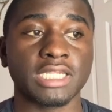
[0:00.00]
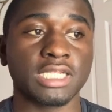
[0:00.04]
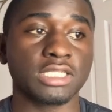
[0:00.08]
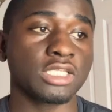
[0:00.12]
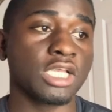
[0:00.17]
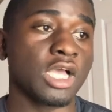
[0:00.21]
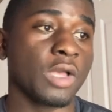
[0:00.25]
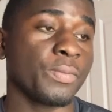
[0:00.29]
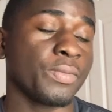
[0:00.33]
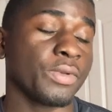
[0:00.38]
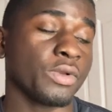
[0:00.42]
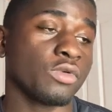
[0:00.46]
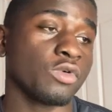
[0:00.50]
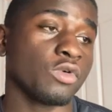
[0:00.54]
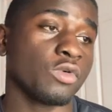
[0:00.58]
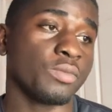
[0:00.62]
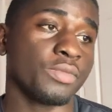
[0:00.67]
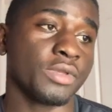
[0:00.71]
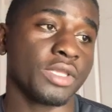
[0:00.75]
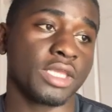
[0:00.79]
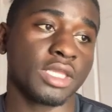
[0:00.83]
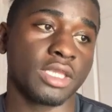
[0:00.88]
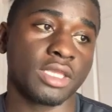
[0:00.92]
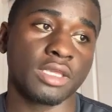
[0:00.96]
the topic will
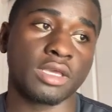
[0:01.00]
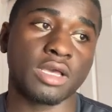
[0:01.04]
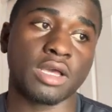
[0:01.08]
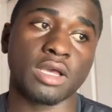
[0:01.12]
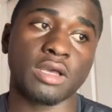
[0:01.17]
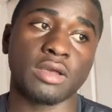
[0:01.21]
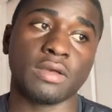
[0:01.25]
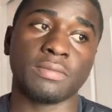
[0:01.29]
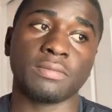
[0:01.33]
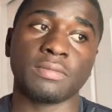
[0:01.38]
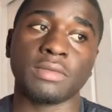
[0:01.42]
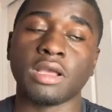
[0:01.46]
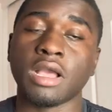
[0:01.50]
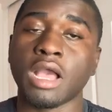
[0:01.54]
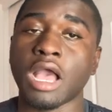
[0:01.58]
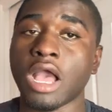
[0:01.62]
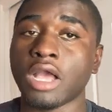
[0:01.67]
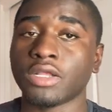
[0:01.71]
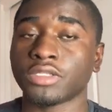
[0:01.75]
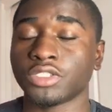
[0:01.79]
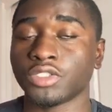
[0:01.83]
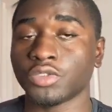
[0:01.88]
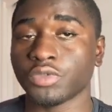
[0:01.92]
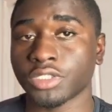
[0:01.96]
be
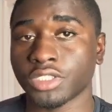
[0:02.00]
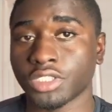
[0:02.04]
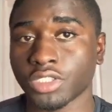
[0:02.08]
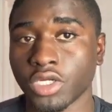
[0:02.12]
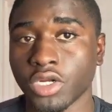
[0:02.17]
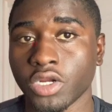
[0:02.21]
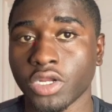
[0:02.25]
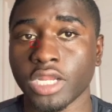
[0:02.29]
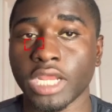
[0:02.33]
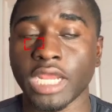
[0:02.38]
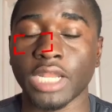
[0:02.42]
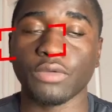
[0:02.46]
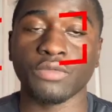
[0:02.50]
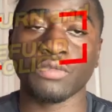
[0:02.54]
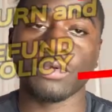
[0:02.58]
how to return and